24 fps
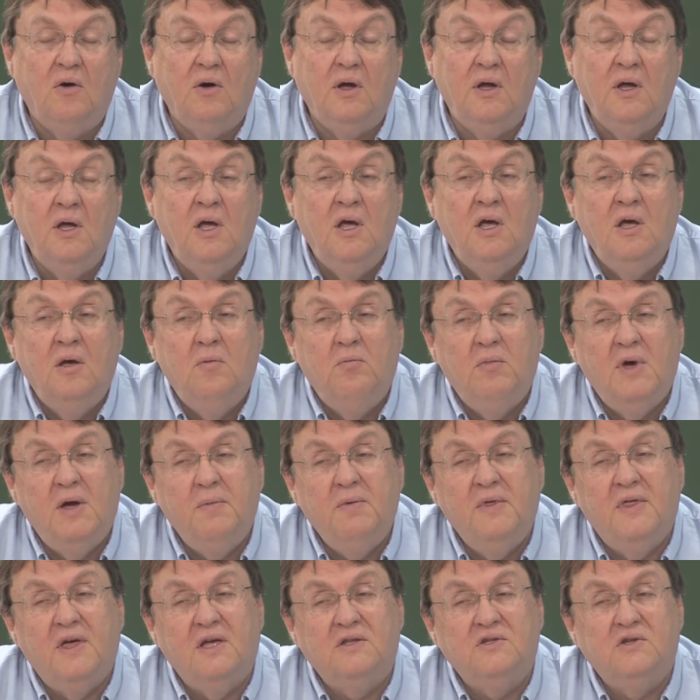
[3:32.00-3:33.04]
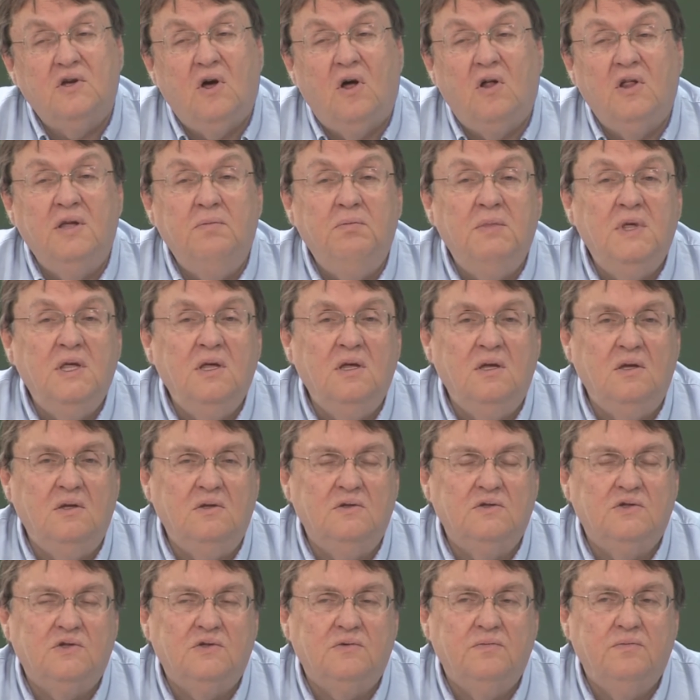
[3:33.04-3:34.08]
know it. Maybe that's all he
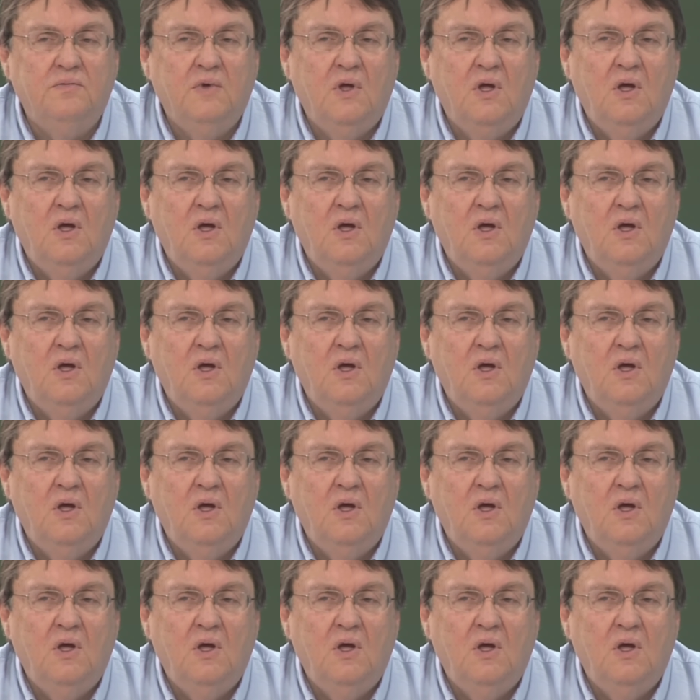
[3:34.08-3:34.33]
means.